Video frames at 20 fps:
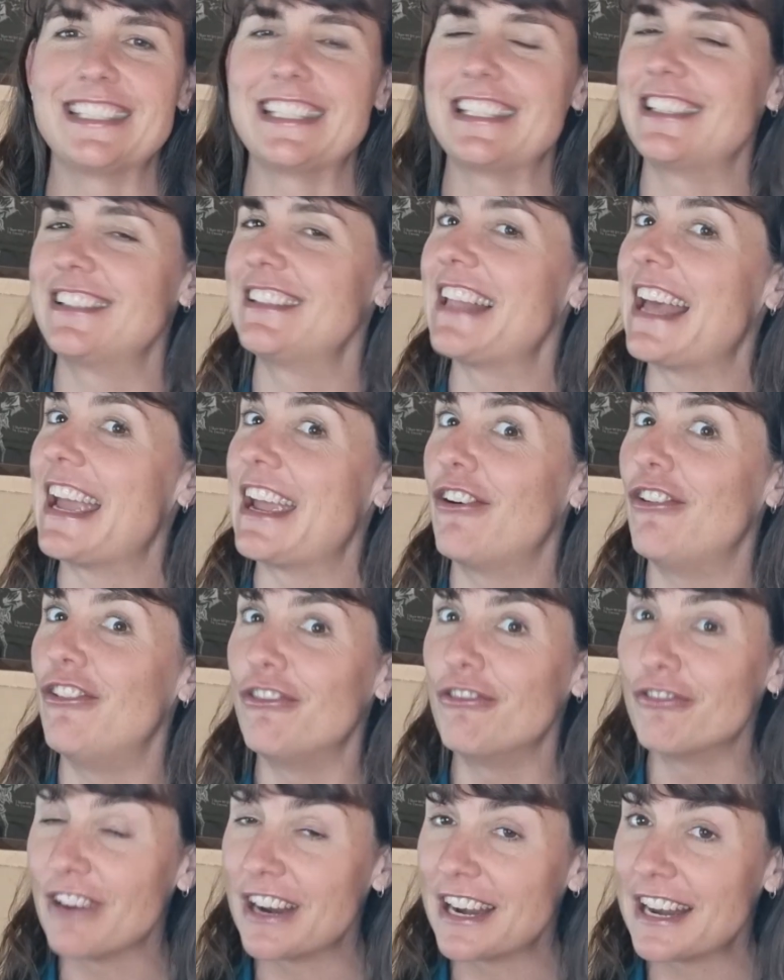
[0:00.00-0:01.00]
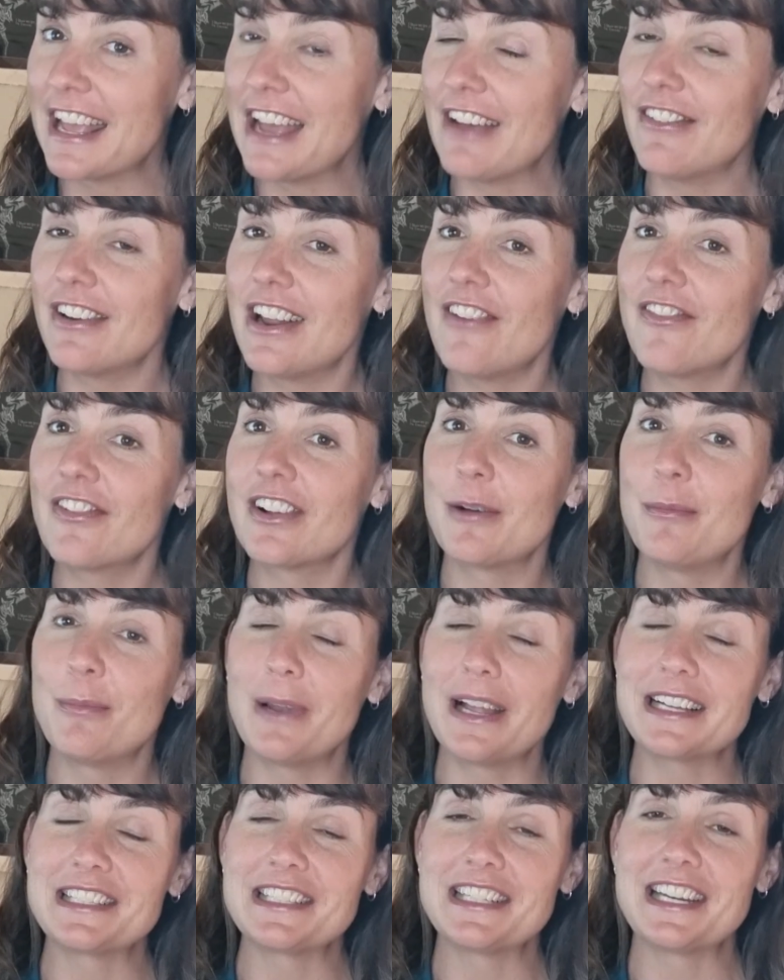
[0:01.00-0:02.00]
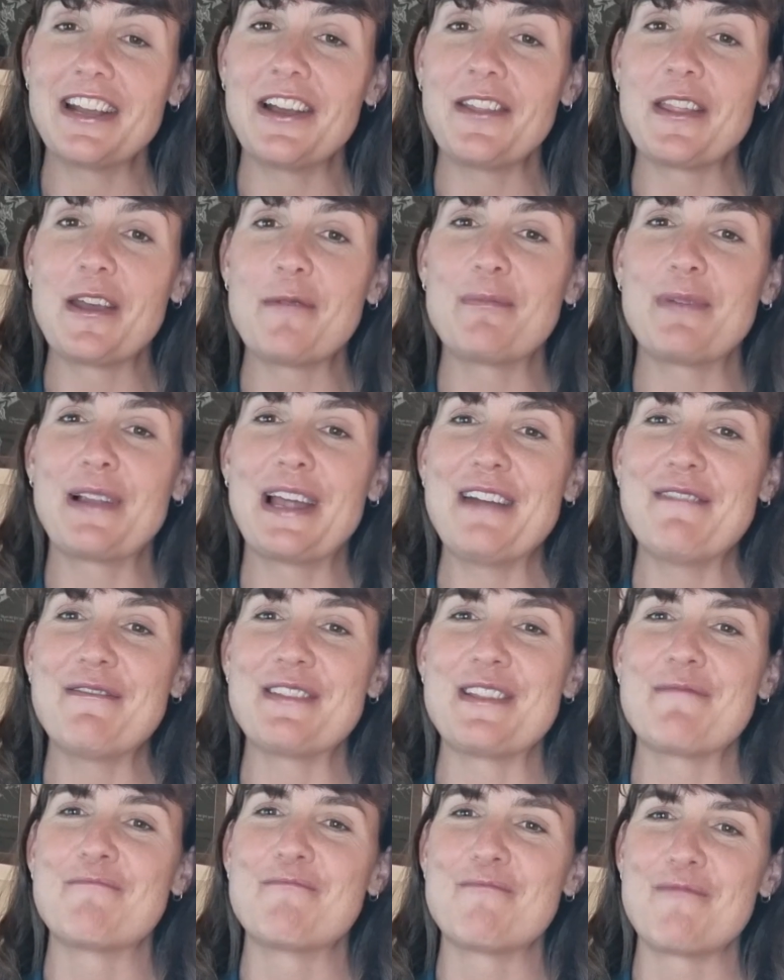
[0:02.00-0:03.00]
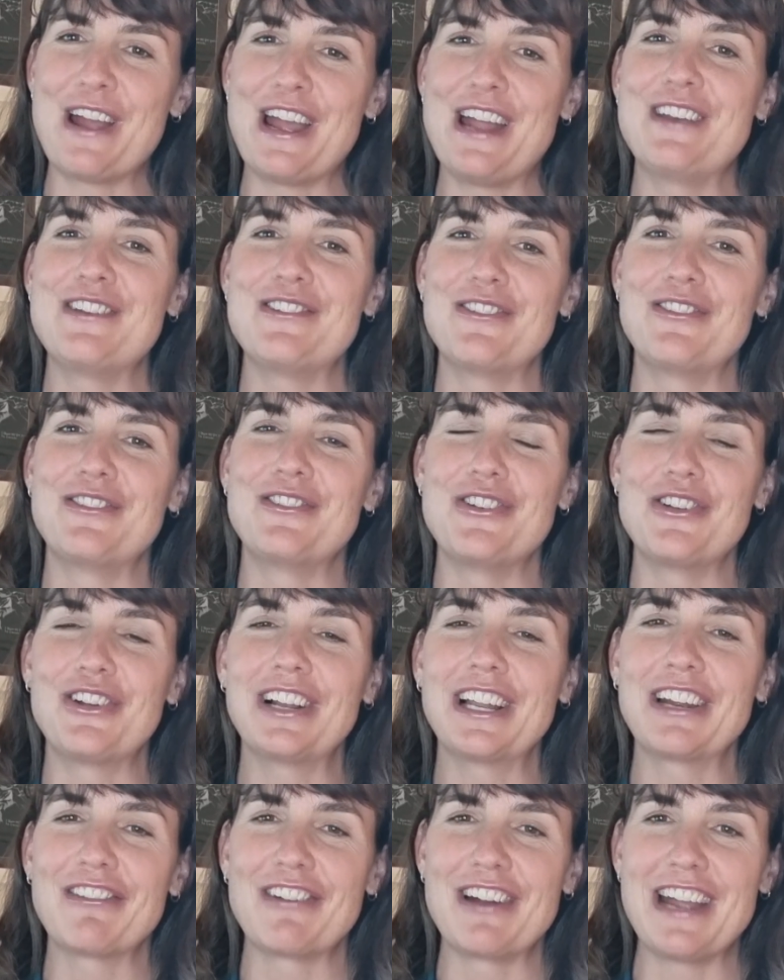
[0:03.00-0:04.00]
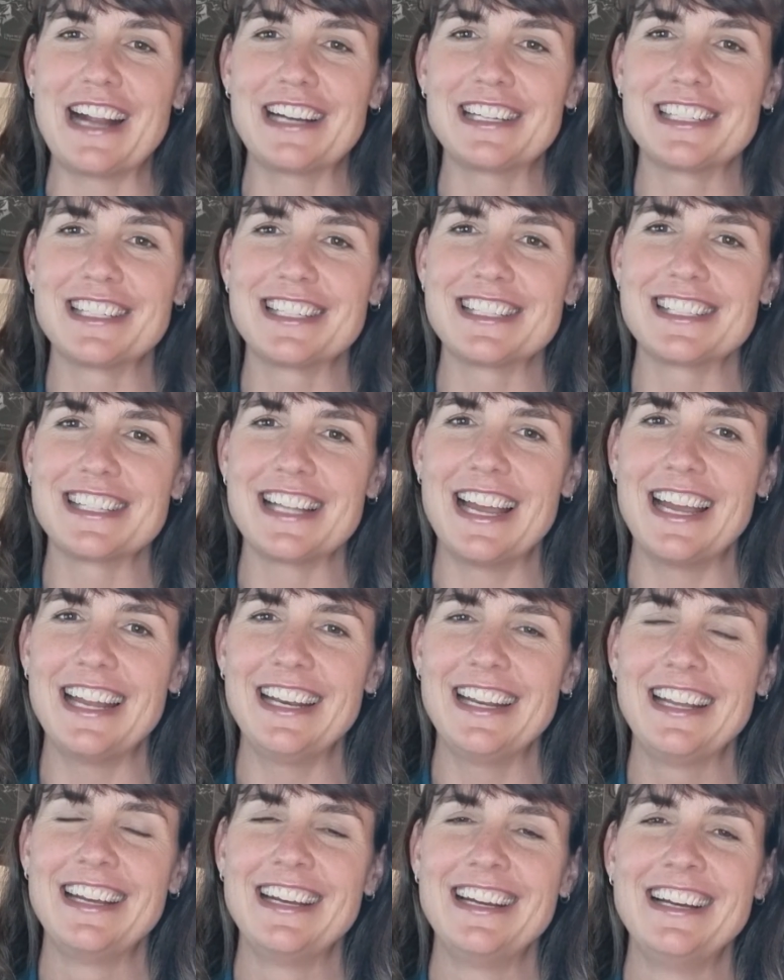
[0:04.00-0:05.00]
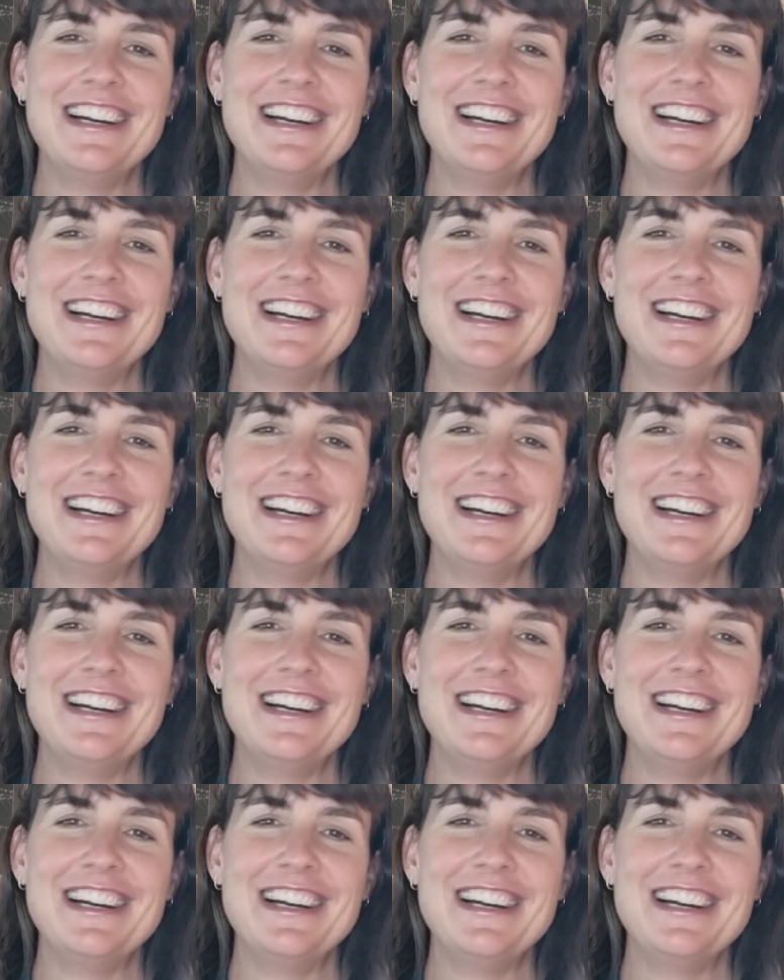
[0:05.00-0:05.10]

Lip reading: Didn't they already have enough complexity on their plate with a brand new nuclear reactor design?